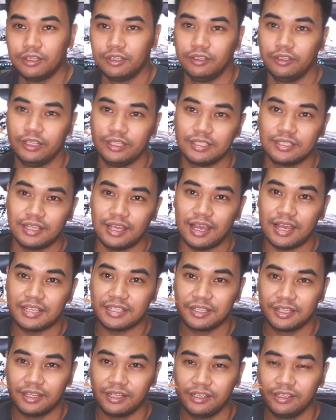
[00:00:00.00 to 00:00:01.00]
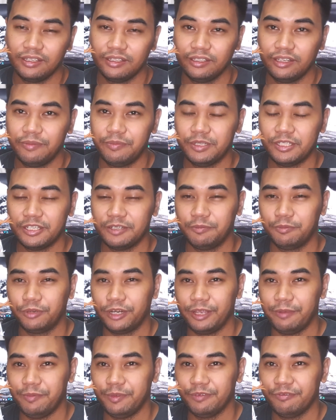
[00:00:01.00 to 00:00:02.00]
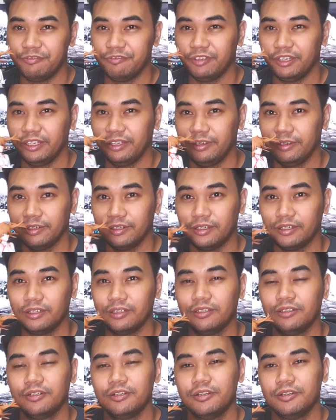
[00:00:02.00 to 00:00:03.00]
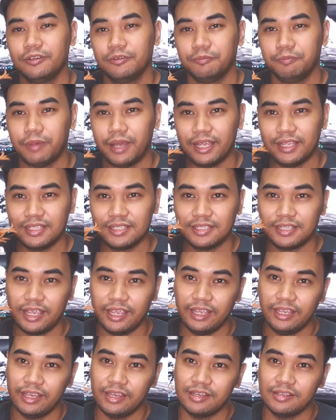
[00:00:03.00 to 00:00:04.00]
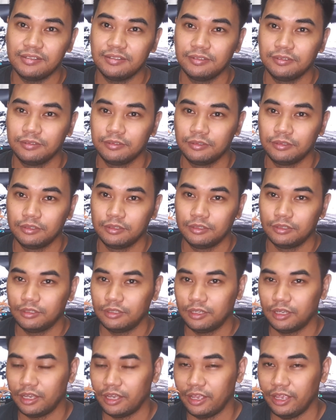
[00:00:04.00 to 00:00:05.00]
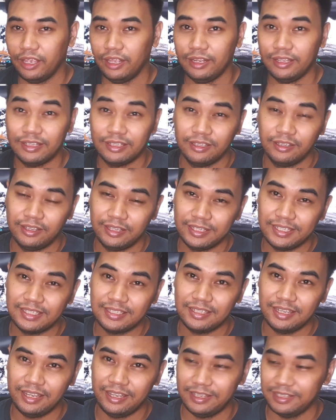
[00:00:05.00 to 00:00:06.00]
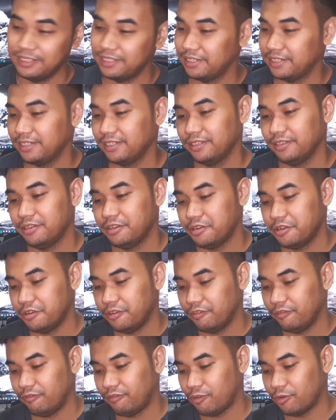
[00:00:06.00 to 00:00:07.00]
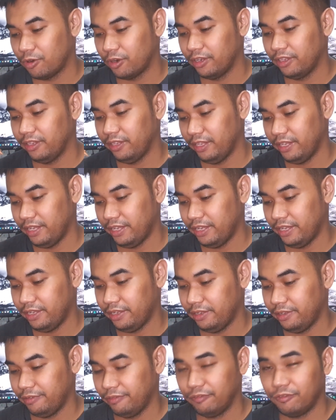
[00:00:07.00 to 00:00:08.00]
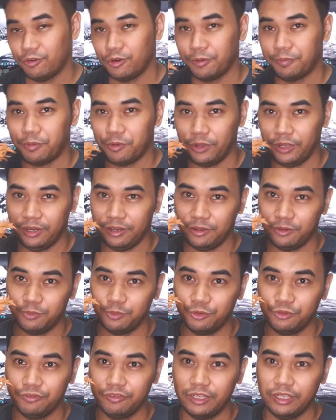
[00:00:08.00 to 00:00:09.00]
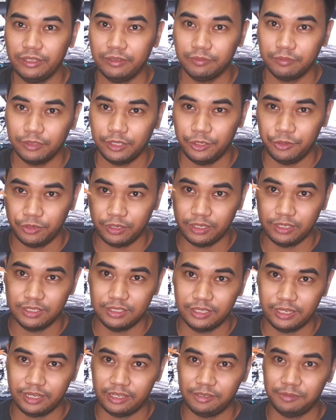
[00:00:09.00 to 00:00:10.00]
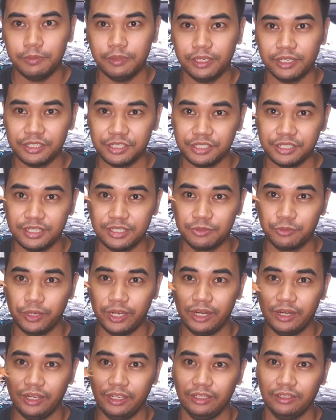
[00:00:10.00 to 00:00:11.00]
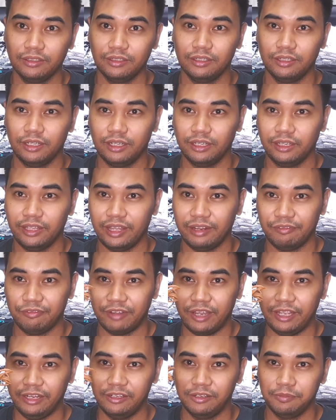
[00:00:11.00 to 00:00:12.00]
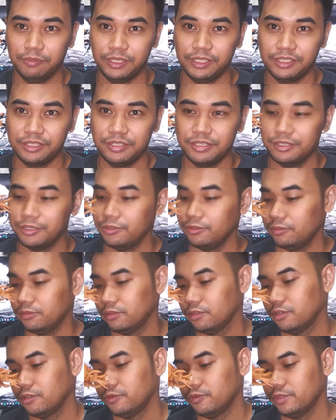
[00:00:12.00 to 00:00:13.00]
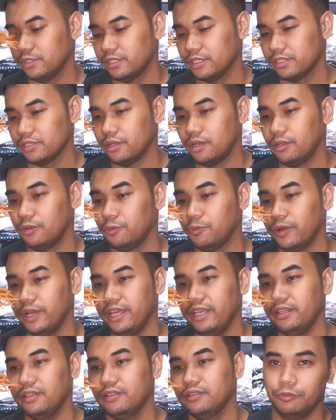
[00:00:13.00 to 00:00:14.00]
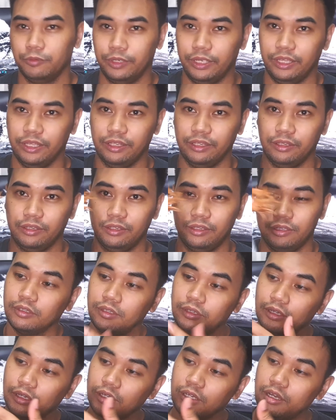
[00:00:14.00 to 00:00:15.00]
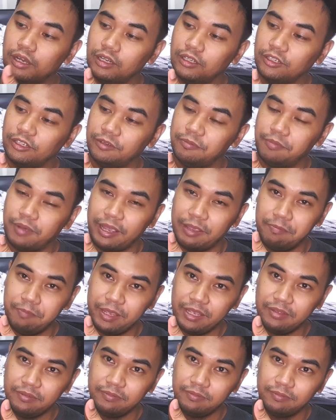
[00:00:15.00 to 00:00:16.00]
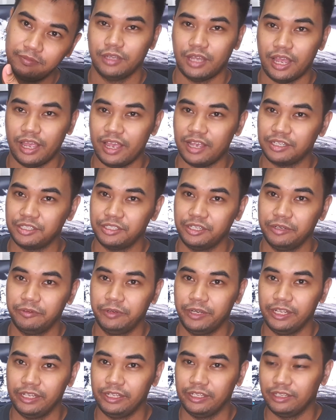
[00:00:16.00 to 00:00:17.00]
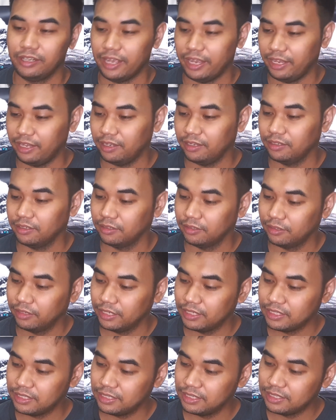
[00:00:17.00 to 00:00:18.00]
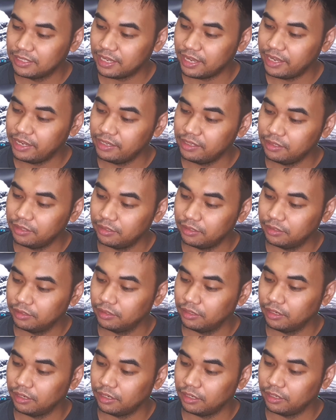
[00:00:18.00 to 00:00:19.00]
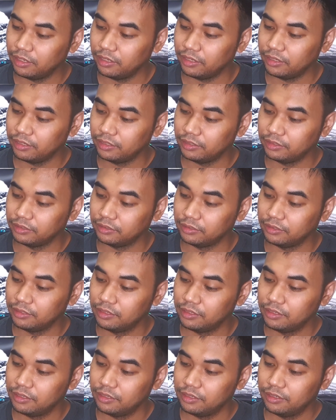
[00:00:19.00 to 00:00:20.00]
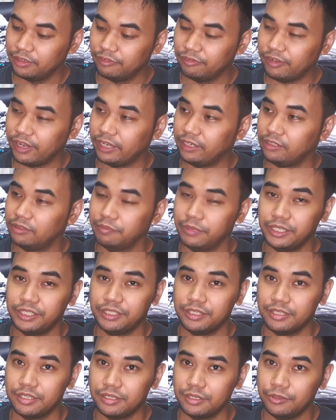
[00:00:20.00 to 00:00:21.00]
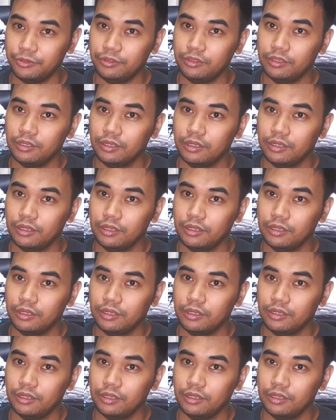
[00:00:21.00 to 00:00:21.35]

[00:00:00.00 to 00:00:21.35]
This Asuka limited premium figure by Sega. This is for the 4.0 movie. You can tell because she's wearing that final mission suit, which is all white with a colored piping. I actually really like this design, the final mission suit.